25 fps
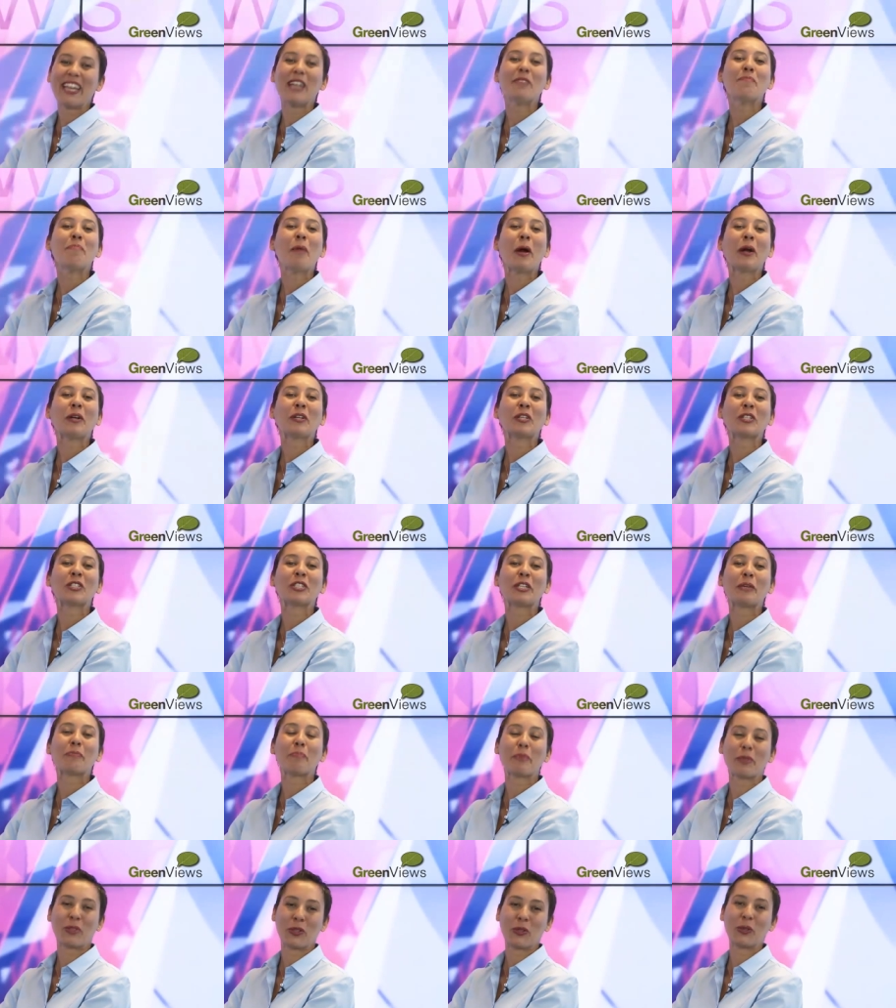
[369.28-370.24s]
in
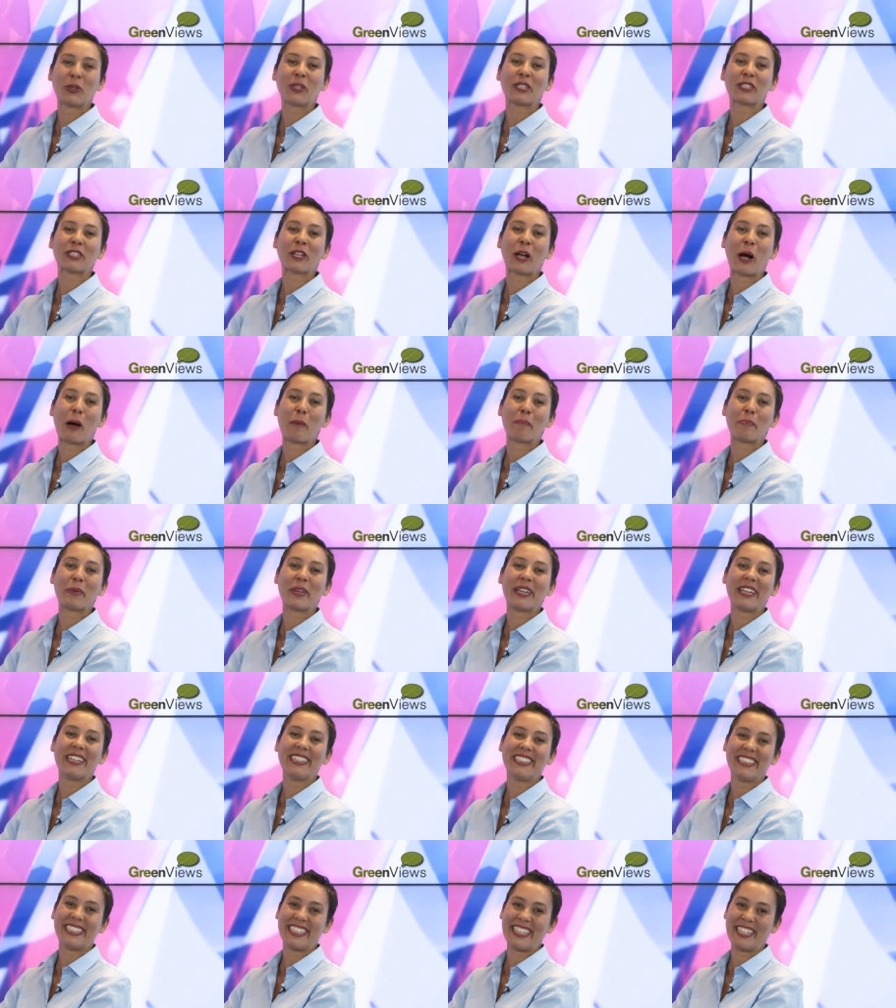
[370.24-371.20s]
partnership with
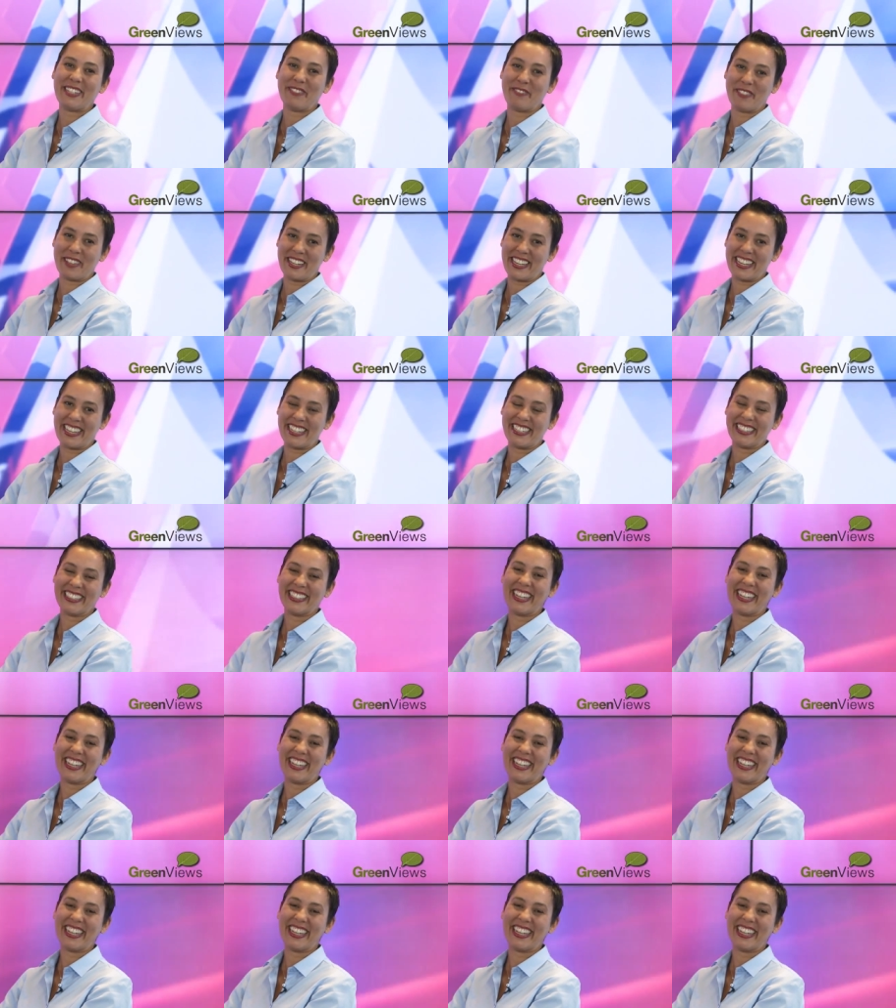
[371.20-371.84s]
Dukascopy T V.